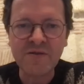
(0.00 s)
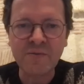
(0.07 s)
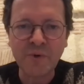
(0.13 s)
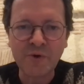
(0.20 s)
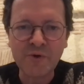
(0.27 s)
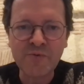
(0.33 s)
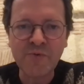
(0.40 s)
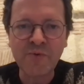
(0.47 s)

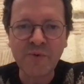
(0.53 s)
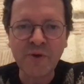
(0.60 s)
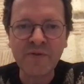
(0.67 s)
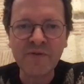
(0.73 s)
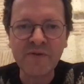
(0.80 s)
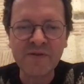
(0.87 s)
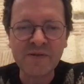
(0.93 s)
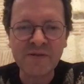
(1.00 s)
suppose we
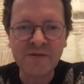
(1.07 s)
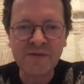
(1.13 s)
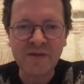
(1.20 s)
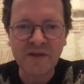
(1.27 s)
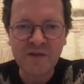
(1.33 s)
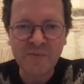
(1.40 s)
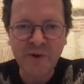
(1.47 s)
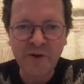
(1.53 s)
run this
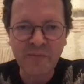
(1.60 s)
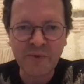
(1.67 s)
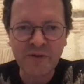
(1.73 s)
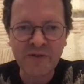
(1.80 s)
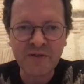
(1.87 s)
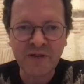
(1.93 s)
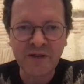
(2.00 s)
experiment